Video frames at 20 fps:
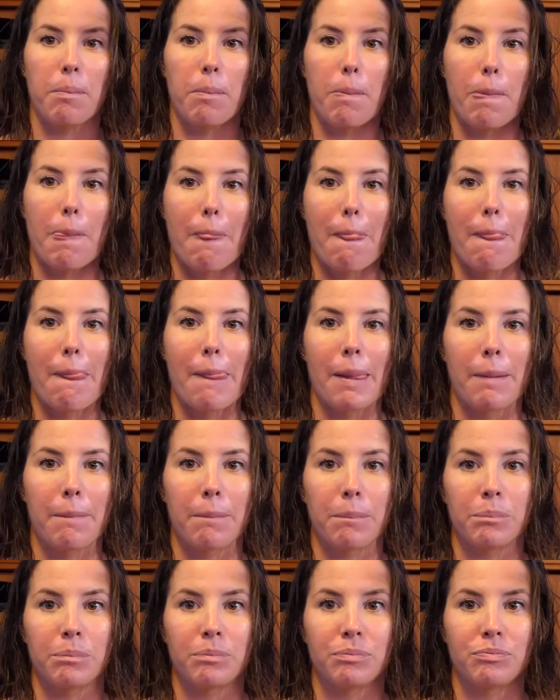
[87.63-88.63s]

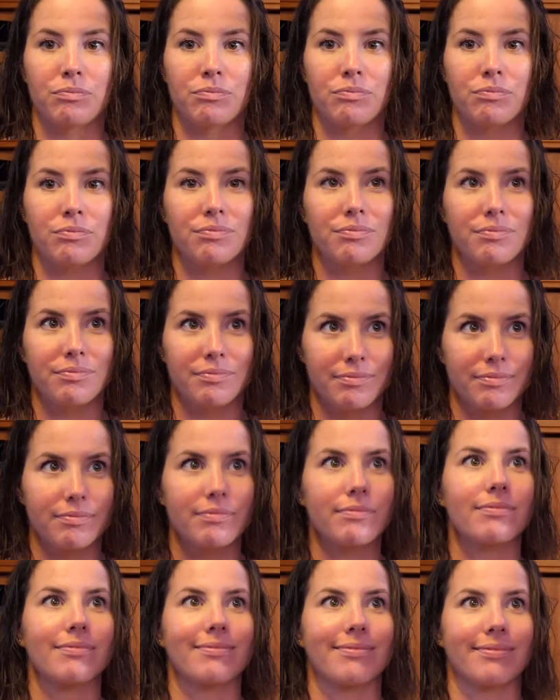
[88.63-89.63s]

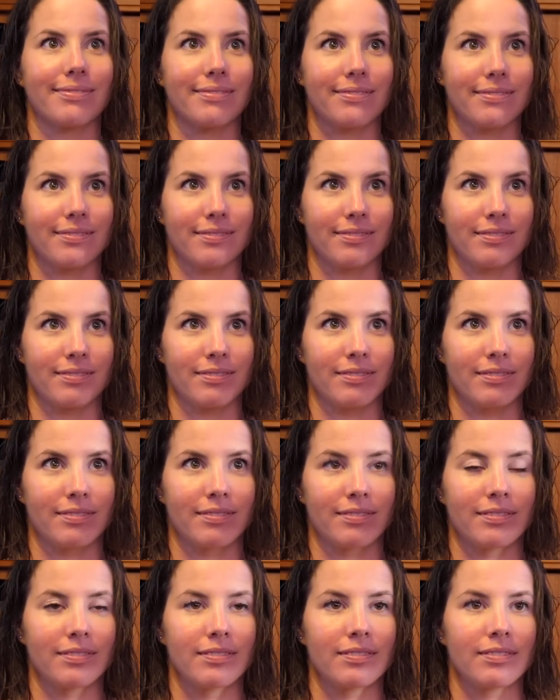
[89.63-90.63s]

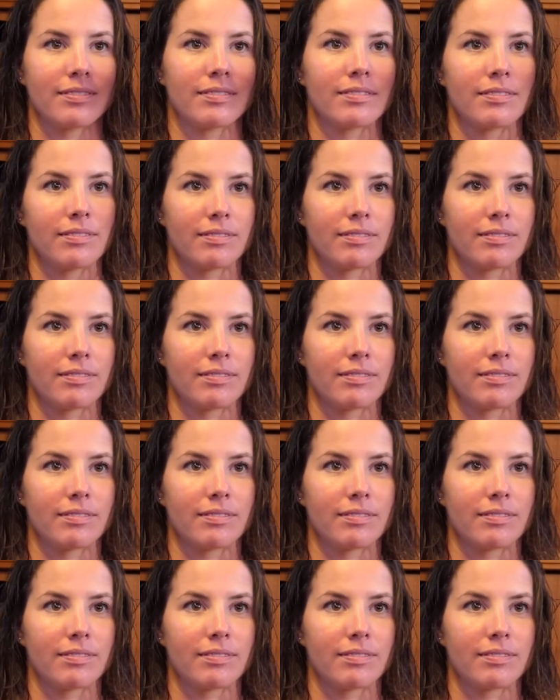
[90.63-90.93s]
No words are spoken by the person on screen.